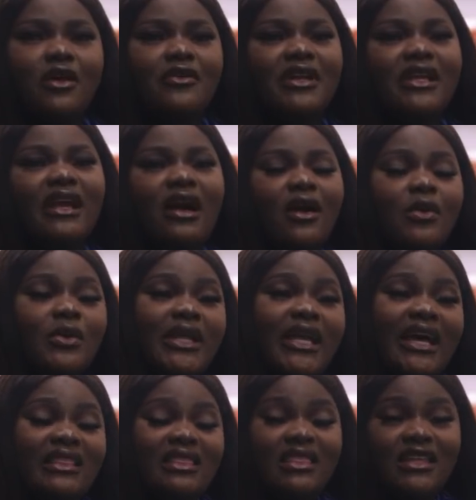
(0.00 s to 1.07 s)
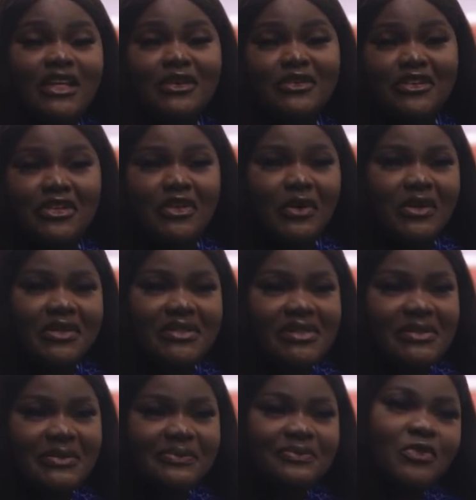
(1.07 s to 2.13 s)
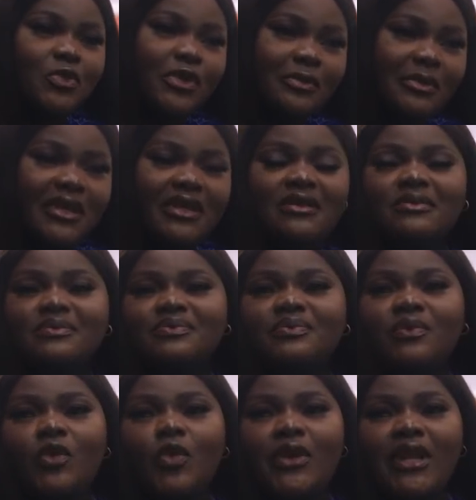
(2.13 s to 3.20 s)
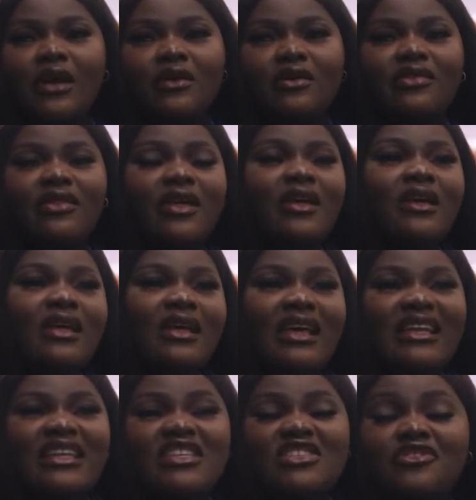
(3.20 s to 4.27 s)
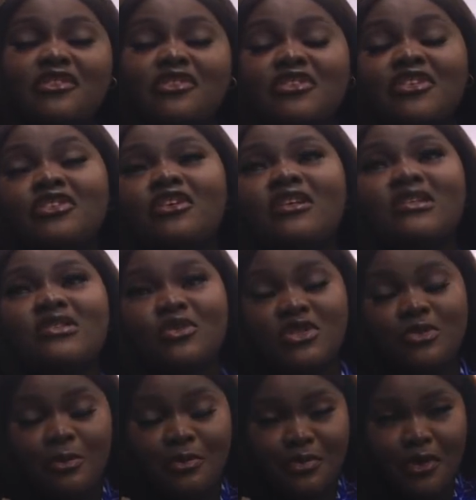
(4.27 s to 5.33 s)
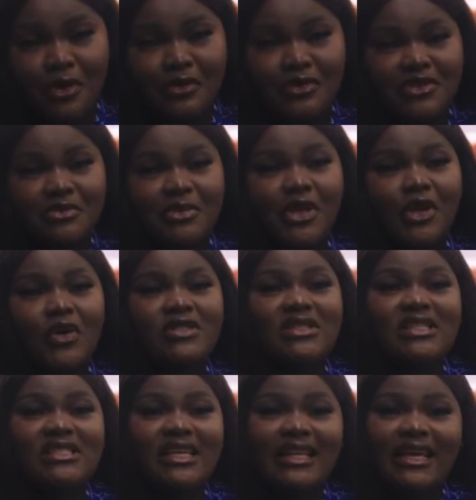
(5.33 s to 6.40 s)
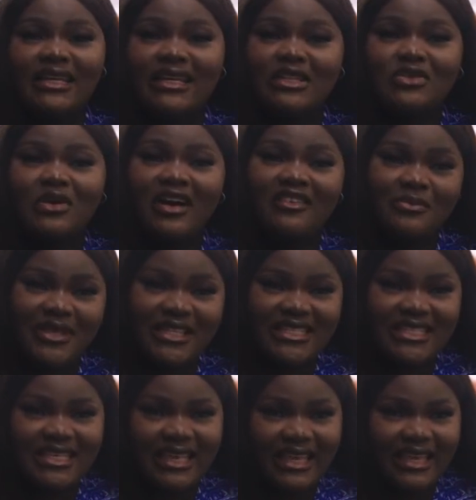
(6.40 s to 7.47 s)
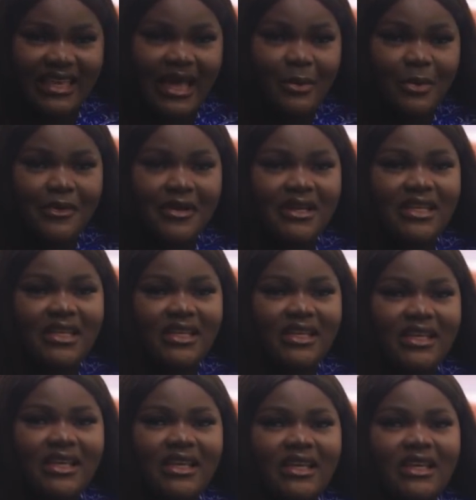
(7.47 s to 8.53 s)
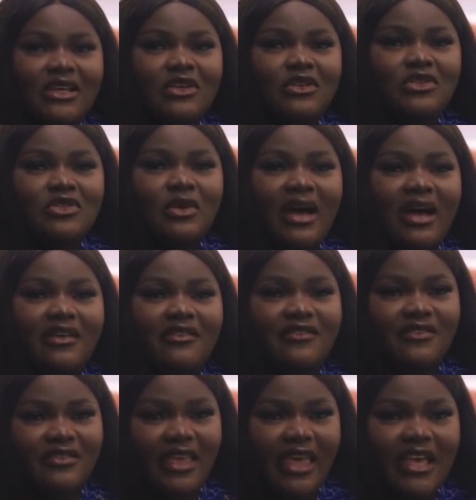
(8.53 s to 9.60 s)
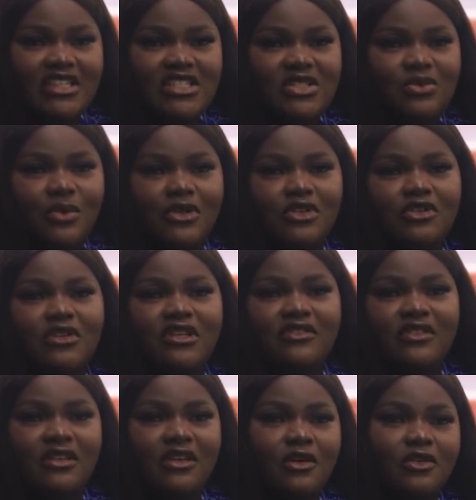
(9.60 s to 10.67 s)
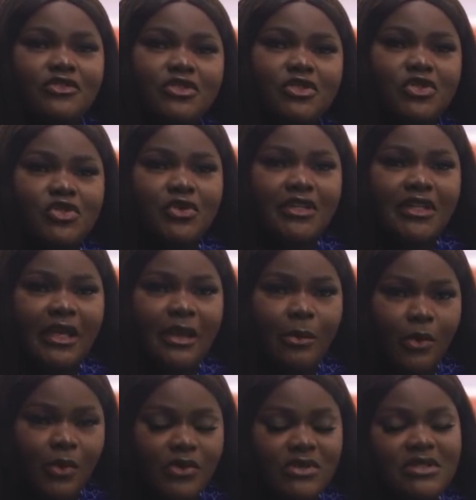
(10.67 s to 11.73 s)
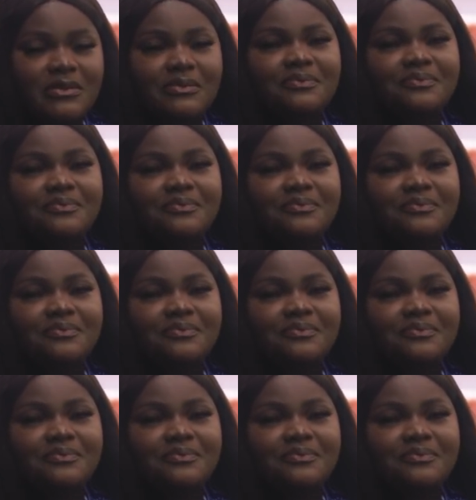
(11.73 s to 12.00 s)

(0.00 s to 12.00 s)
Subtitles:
I only had $300 with me when I got there. And this $300 was borrowed because they said I needed to have BTA. Apparently, you need to have cash when you're leaving the country to show in the airport.